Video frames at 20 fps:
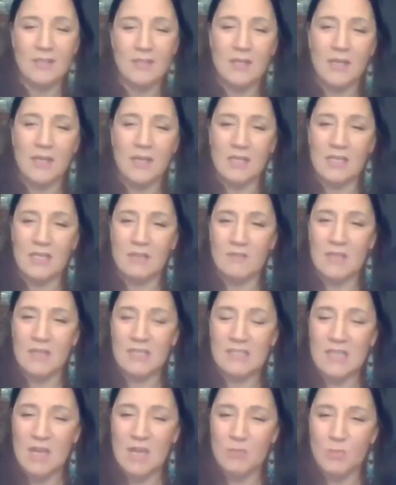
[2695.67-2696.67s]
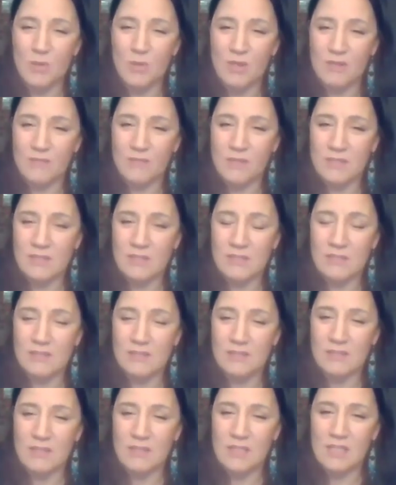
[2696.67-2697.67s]
and give an example of
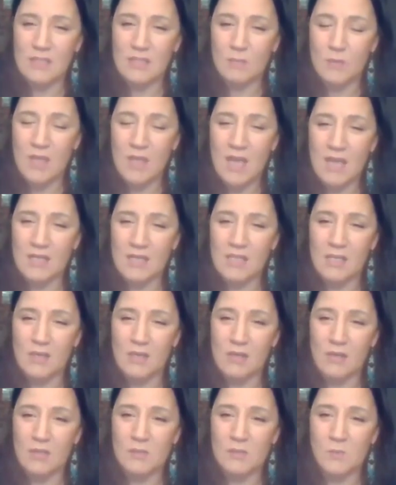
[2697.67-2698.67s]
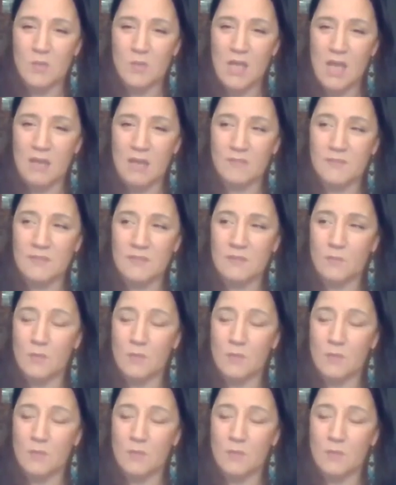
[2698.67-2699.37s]
this thing that we had here, because we have